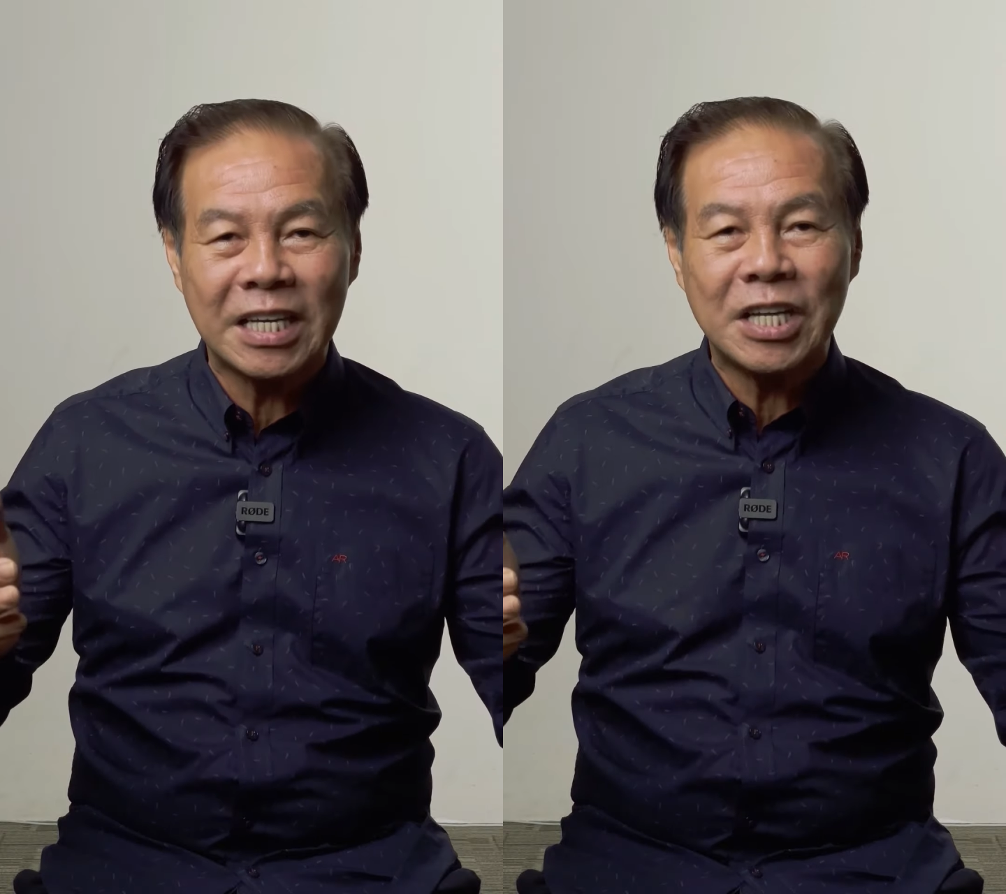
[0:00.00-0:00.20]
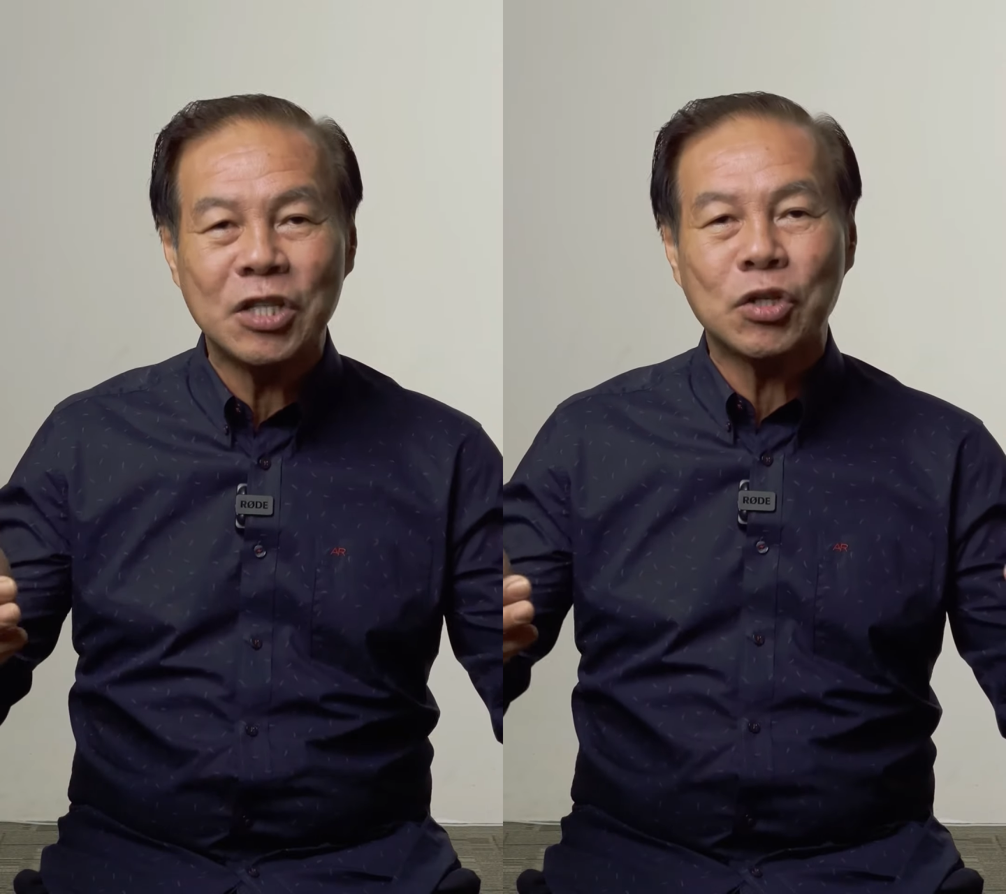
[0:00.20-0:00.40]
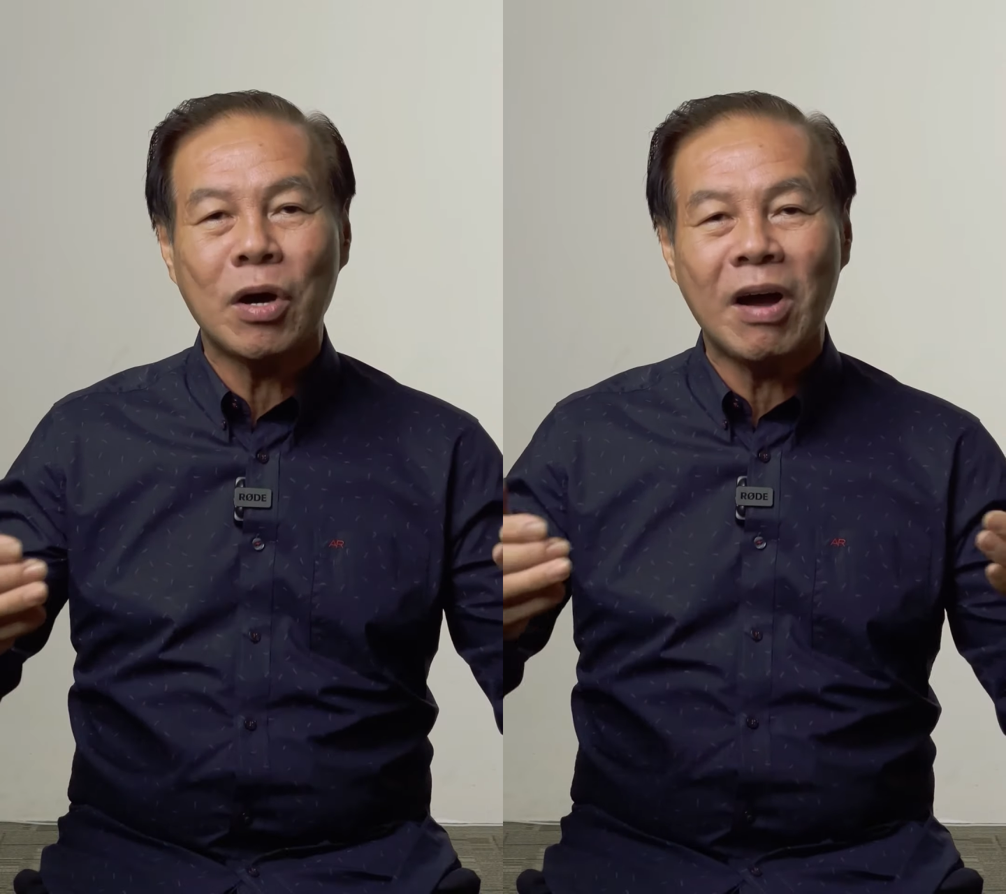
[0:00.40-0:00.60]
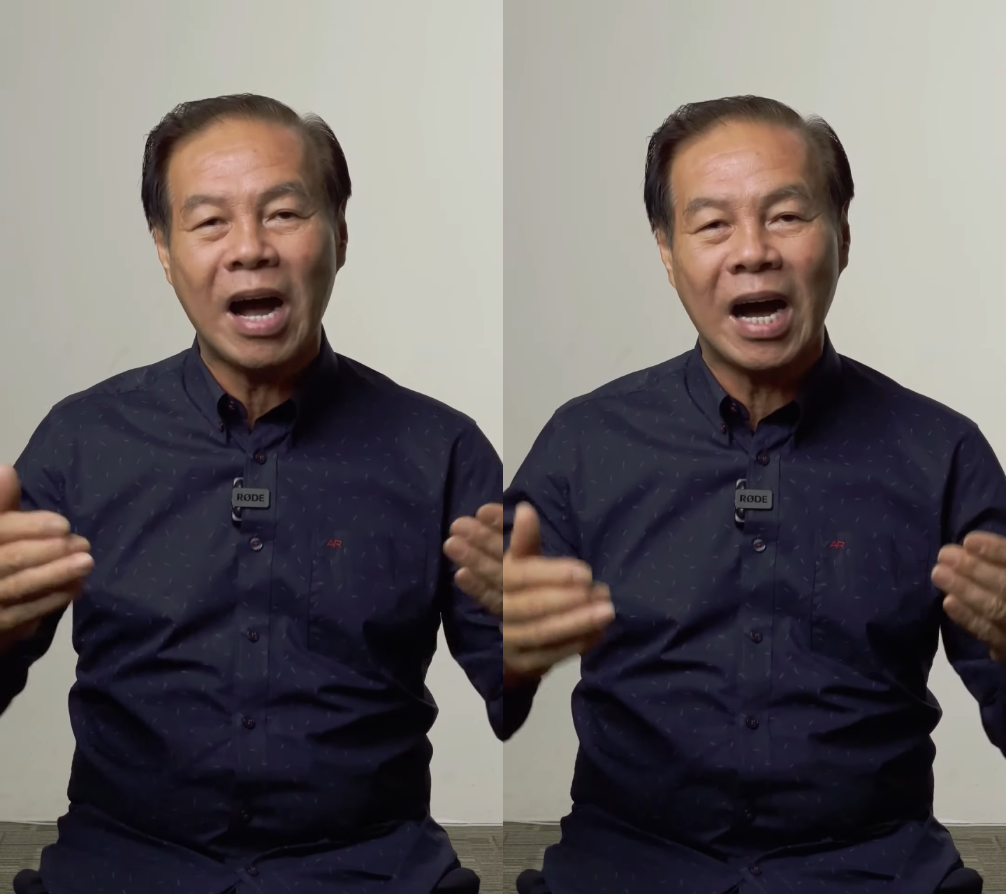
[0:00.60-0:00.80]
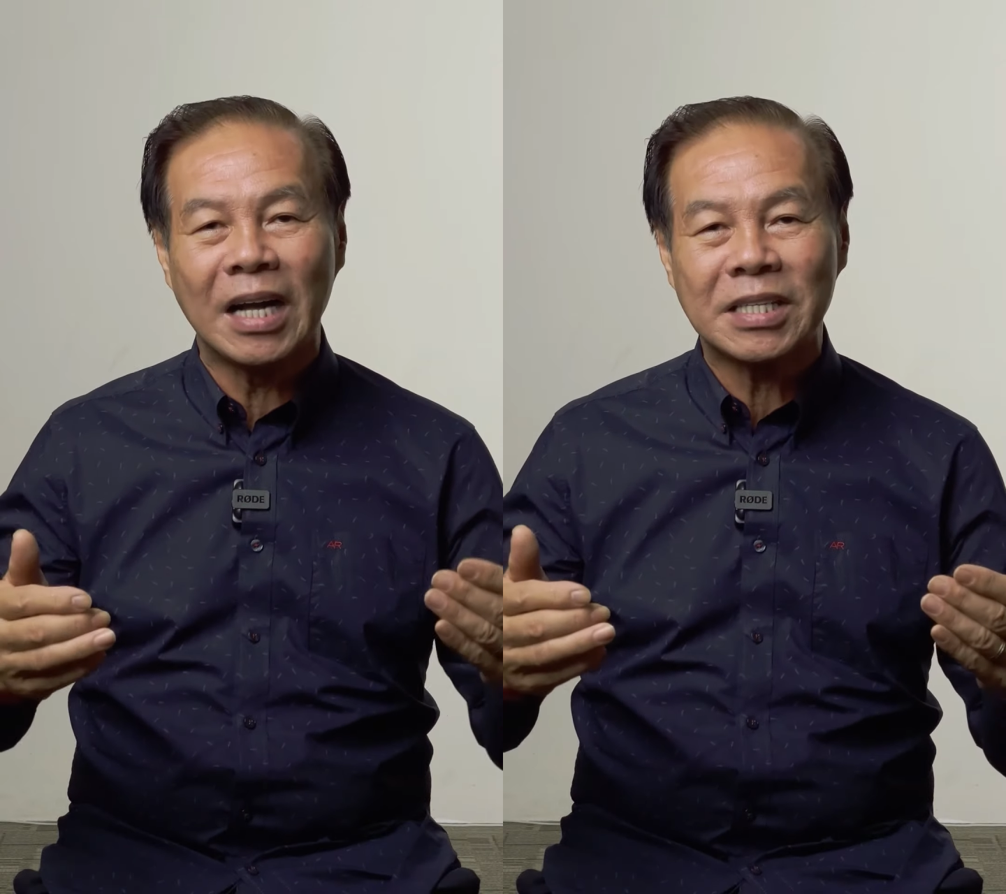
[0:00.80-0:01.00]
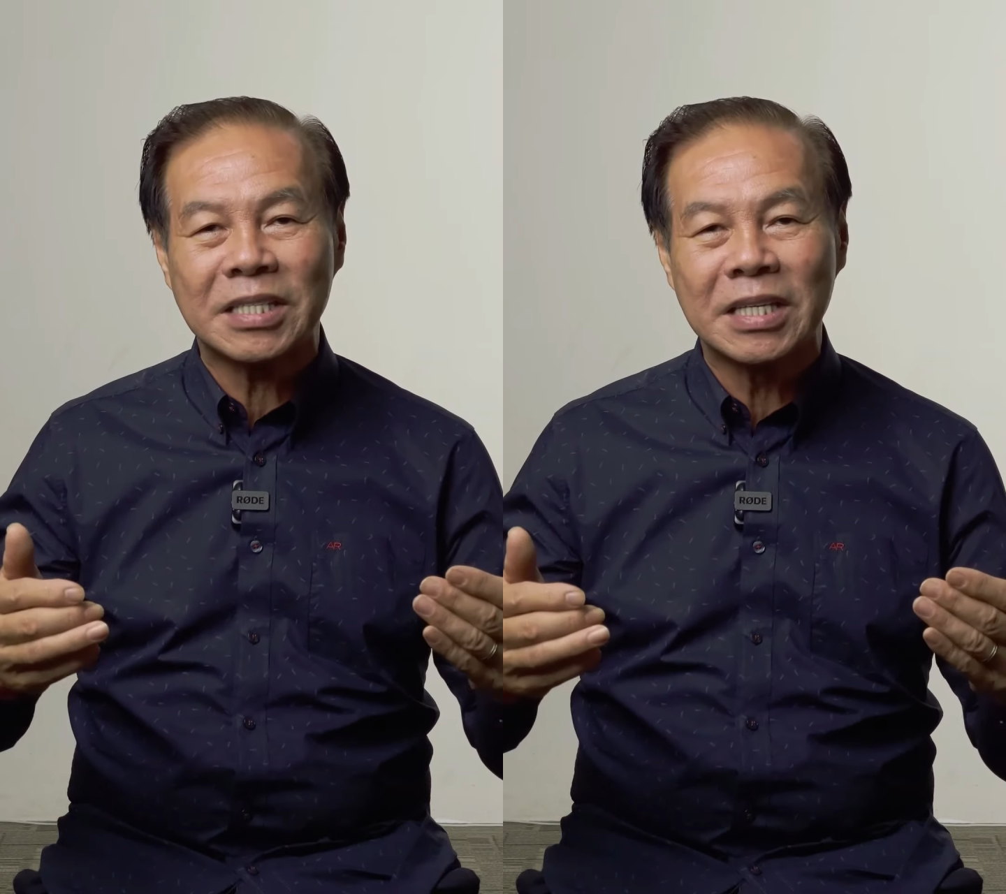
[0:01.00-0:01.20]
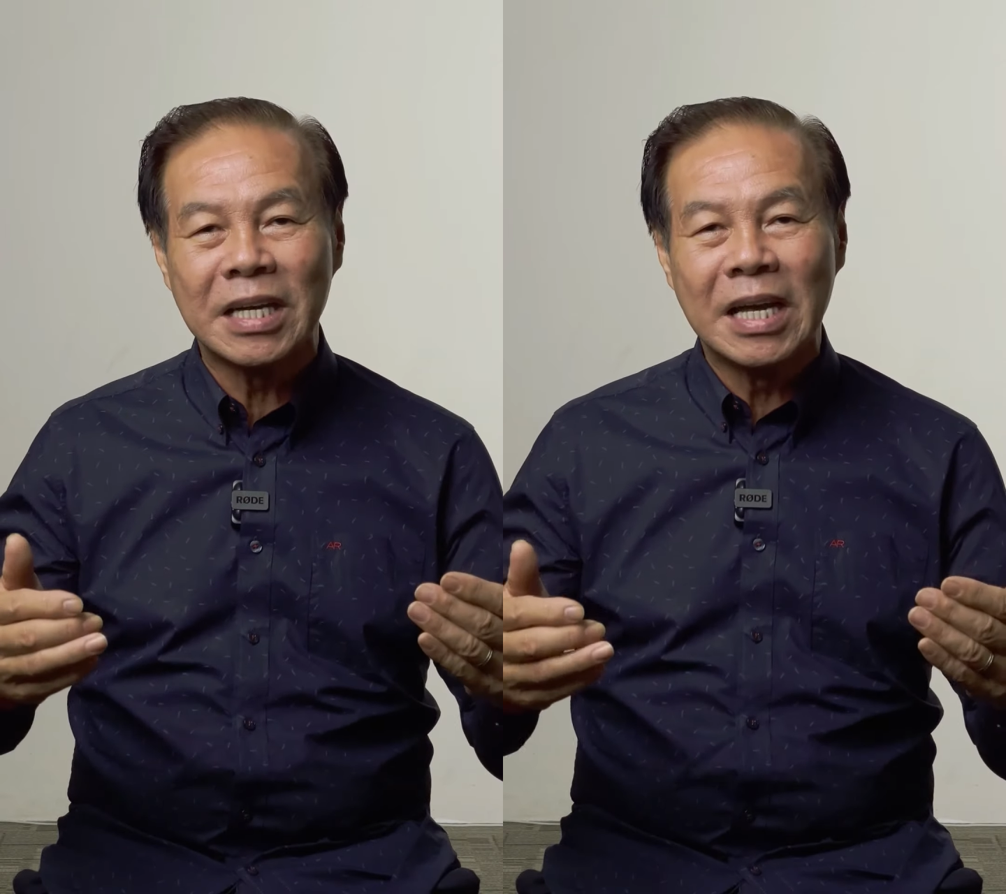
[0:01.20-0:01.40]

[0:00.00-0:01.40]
into our hearts,